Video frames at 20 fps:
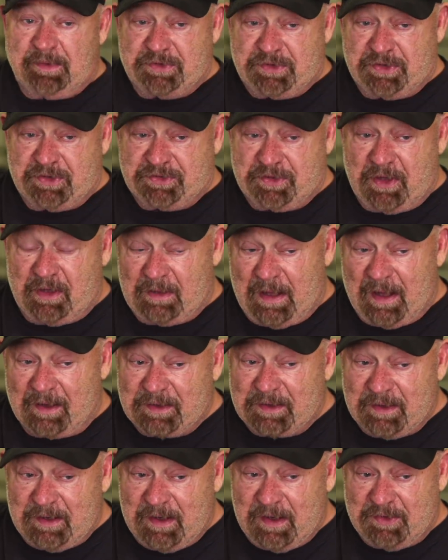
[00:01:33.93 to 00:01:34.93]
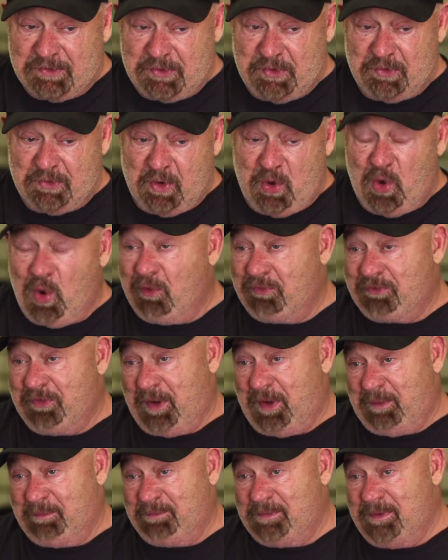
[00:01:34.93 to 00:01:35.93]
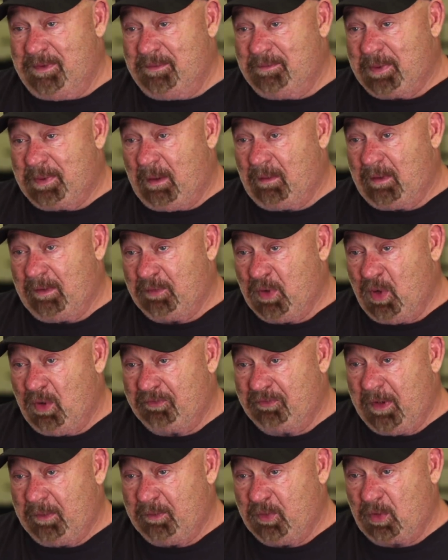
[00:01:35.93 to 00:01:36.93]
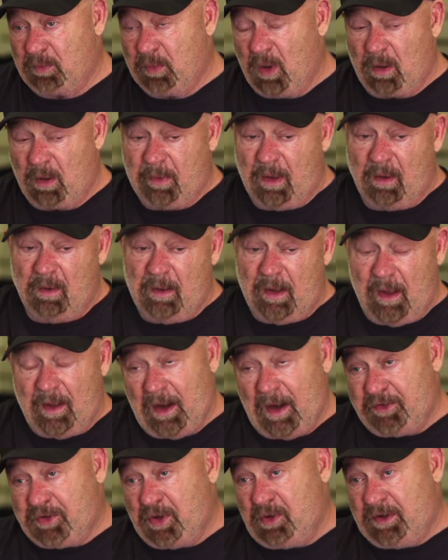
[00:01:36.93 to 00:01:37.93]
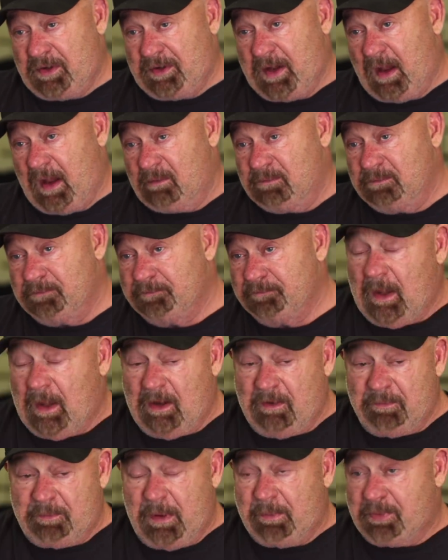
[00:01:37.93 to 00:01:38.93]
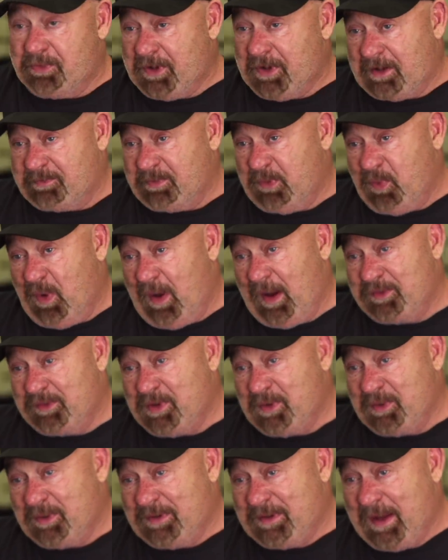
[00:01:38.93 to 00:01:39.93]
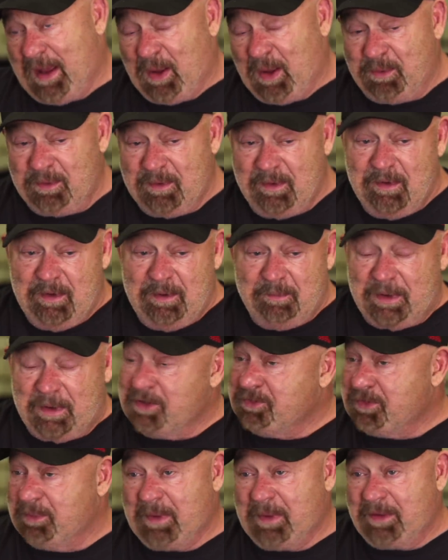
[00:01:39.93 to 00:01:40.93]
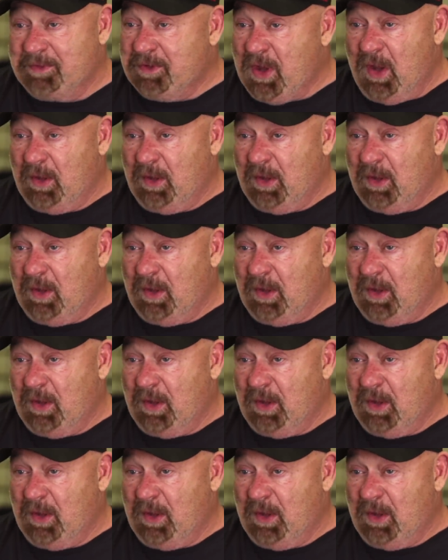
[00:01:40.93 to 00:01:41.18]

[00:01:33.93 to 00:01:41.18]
was just elected into the Hall of Fame, Powerlifting Hall of Fame, World Barbell, and I turned it down. And people's asked me why I turned it down. Because I'm not